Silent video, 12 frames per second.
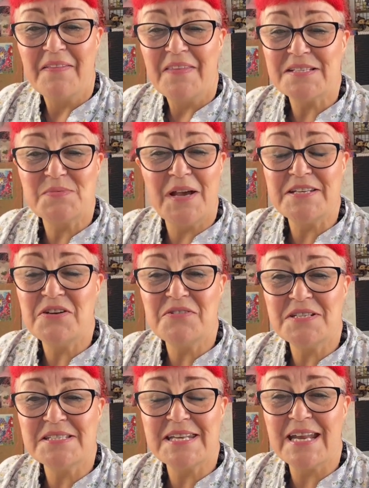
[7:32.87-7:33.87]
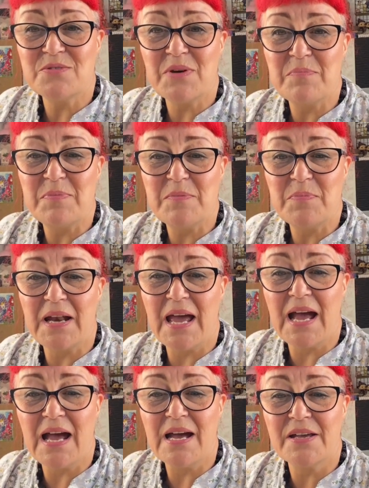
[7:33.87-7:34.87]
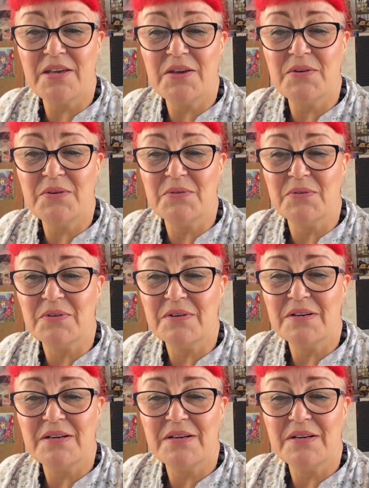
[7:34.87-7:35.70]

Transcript: That's what I don't understand, why people argue.